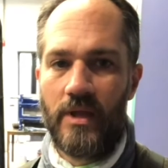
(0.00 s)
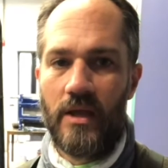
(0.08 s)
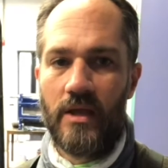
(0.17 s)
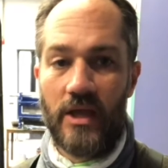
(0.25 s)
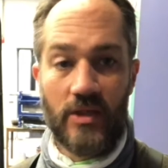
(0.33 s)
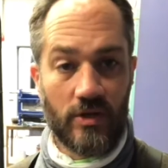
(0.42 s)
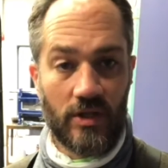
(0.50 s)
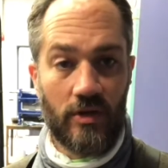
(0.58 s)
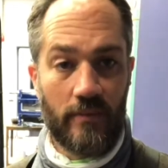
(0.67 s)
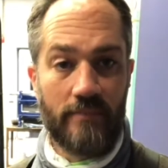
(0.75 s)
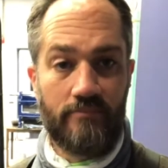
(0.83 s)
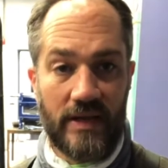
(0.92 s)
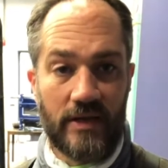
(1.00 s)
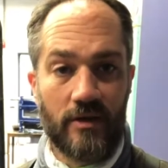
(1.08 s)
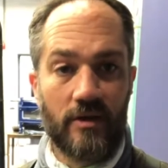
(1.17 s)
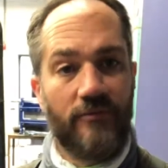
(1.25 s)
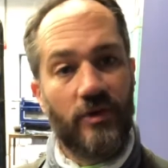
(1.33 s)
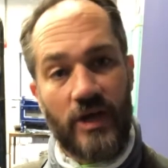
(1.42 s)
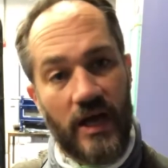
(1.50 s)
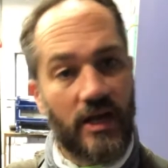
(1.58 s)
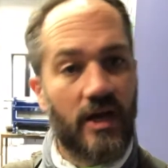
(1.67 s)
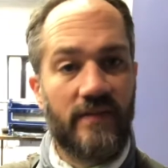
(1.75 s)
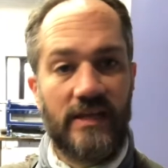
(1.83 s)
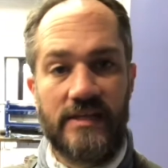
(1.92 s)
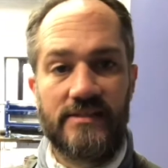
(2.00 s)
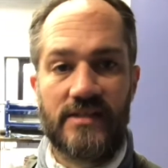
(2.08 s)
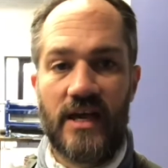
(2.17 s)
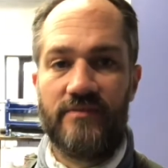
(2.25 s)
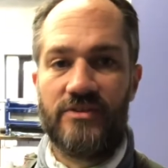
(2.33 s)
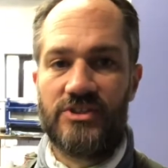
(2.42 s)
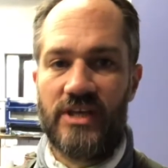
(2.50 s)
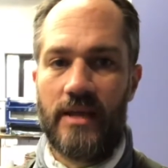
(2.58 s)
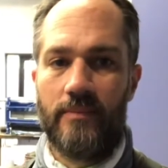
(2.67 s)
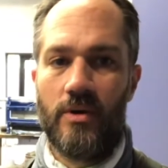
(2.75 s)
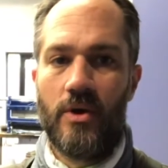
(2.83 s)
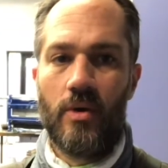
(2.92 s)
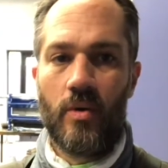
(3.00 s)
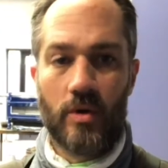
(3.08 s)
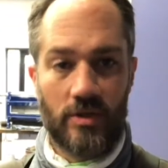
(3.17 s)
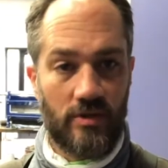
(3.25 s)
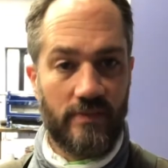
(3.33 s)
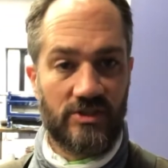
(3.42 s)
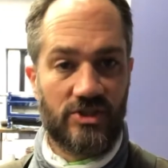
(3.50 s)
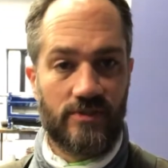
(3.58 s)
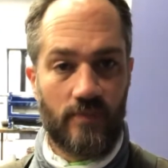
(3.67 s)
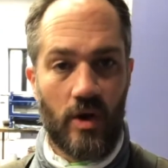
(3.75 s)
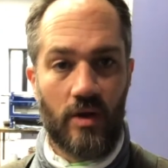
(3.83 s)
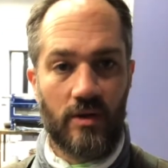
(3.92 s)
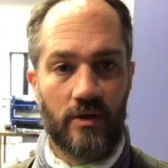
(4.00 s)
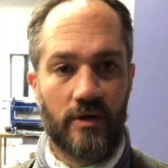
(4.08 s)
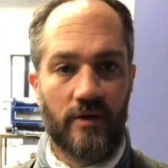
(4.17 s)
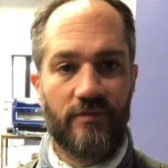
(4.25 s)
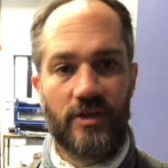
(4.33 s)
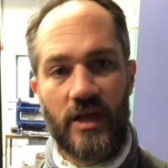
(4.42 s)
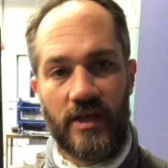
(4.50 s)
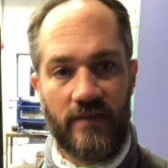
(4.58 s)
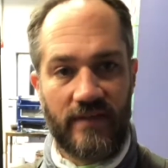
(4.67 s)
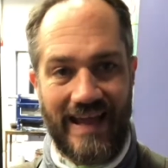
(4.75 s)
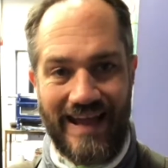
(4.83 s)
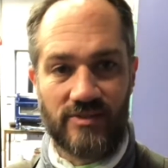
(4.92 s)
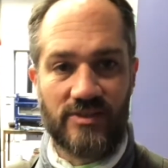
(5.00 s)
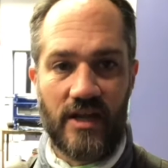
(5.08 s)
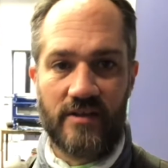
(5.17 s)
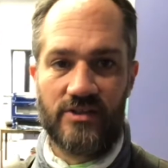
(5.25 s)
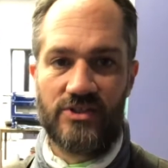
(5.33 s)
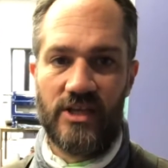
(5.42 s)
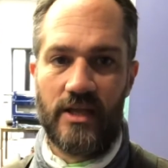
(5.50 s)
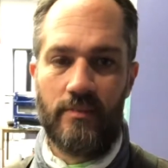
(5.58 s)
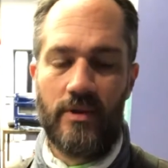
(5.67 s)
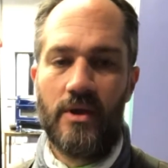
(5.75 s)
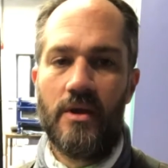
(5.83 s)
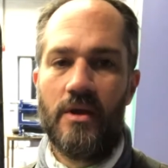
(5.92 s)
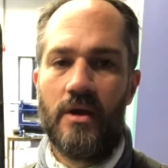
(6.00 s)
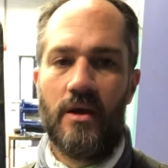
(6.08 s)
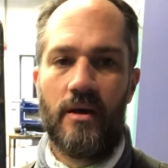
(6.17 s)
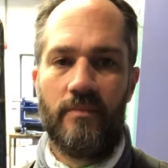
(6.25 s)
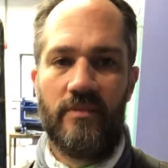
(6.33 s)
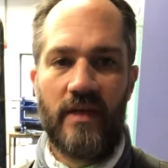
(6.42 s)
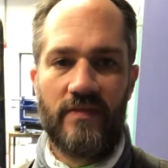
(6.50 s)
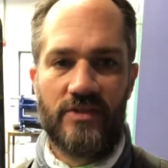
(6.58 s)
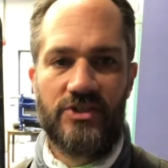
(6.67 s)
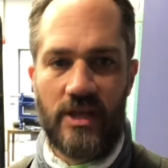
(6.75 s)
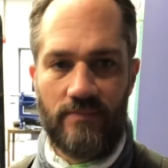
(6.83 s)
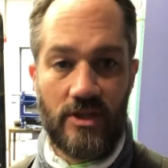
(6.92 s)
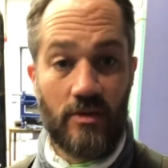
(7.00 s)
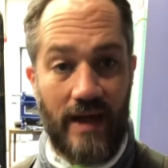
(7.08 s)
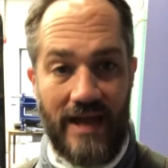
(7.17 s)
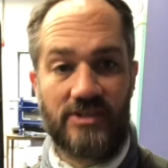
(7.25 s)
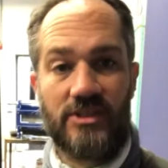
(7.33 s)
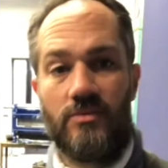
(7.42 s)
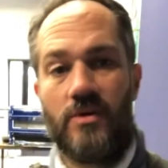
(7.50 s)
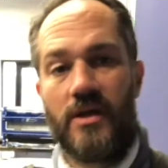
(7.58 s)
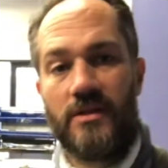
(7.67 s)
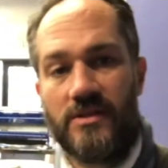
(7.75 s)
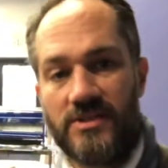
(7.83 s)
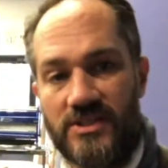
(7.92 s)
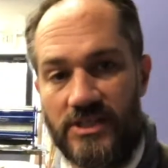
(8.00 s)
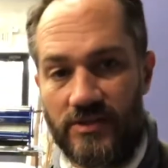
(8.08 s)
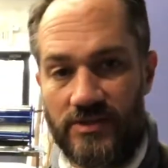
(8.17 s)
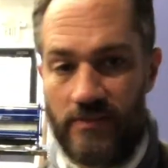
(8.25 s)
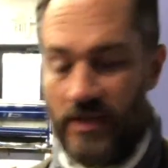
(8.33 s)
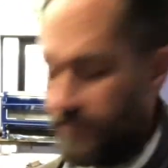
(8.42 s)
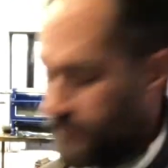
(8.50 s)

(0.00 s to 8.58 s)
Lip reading: either a little bit bigger if you're cutting on the inside of a shape, or a little bit smaller if you're cutting on the outside of the shape than the shape that you actually want the steel to be.